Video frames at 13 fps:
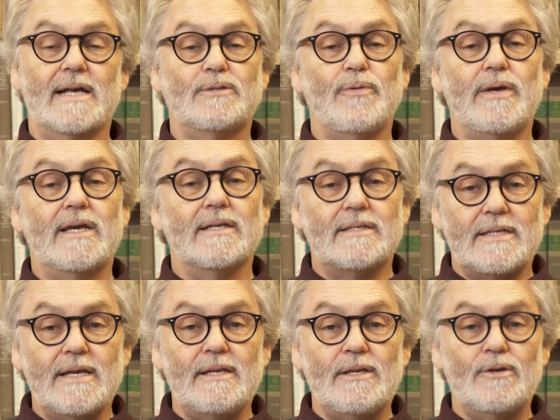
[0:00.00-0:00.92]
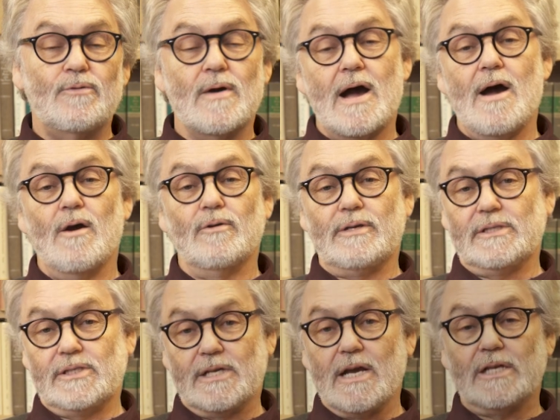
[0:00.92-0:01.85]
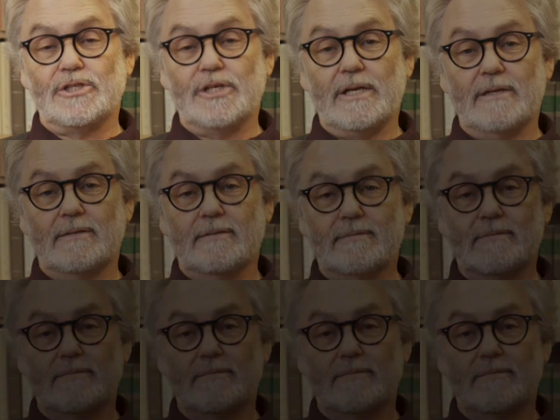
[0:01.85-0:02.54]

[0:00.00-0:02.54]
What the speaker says: as we continue our discussion.